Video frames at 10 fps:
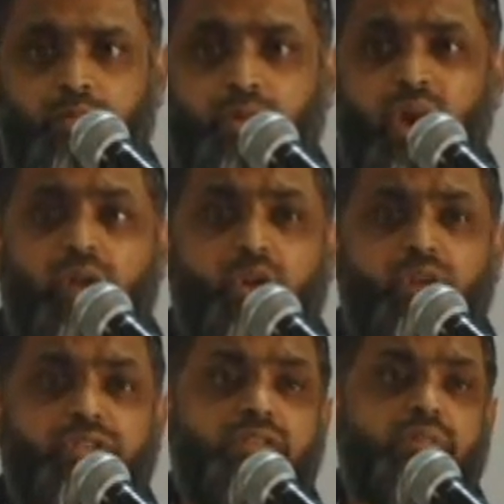we are
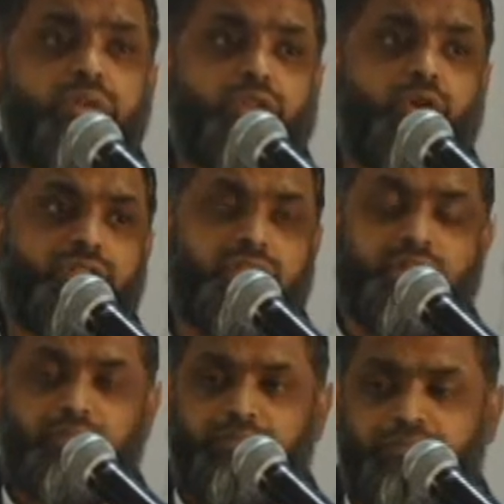not the majority.
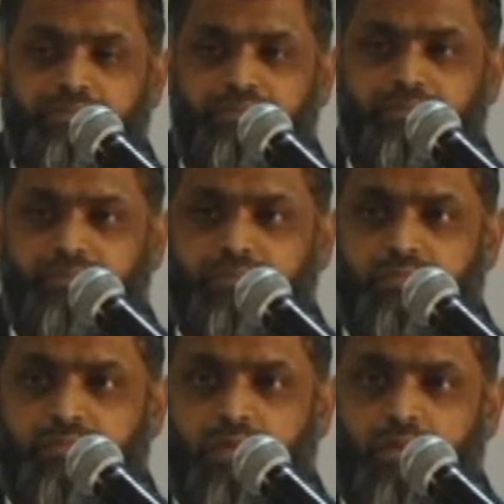
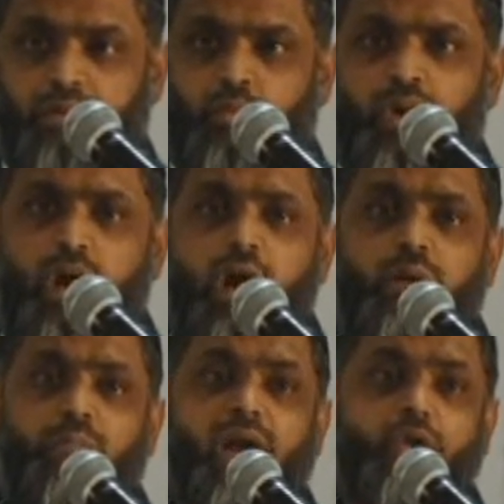We are a
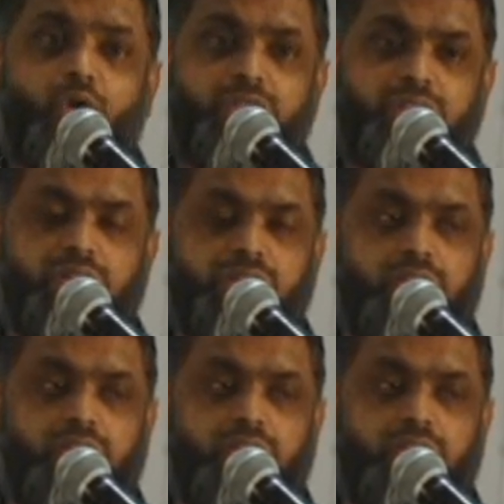minority